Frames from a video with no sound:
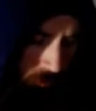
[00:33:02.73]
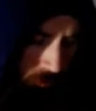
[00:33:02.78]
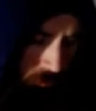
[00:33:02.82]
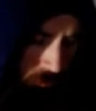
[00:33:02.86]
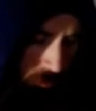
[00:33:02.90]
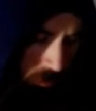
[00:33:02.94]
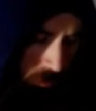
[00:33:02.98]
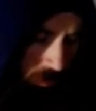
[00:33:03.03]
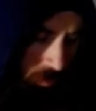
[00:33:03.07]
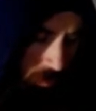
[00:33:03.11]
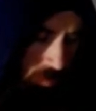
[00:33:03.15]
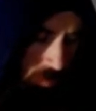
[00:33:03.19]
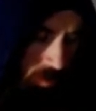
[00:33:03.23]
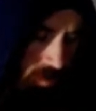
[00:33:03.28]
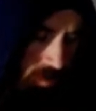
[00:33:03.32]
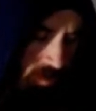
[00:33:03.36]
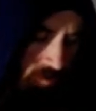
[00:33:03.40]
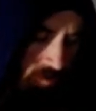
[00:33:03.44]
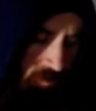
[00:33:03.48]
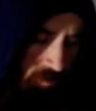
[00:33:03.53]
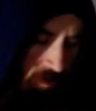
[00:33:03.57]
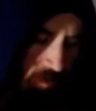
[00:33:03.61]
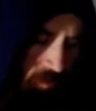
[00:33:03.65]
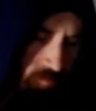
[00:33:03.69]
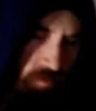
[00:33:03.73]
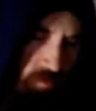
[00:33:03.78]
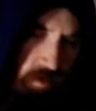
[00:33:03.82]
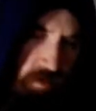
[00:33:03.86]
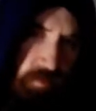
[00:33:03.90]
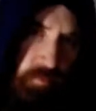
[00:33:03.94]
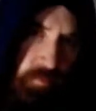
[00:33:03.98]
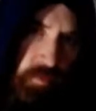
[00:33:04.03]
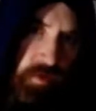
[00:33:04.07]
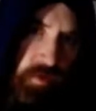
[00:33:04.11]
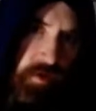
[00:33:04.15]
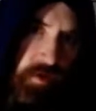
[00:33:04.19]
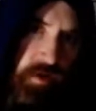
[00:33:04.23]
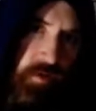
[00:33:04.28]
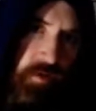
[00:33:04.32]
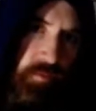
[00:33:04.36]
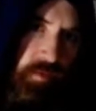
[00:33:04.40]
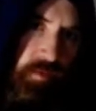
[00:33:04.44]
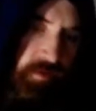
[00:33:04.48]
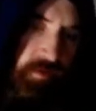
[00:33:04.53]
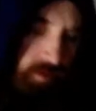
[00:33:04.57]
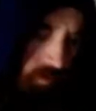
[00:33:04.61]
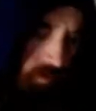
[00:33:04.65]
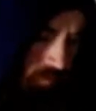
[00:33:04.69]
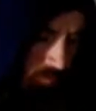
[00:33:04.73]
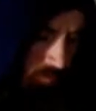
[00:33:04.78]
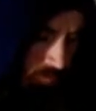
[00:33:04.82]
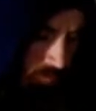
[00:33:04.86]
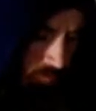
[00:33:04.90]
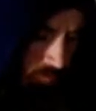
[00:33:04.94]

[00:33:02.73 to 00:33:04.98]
any questions you have, I can work on it with you.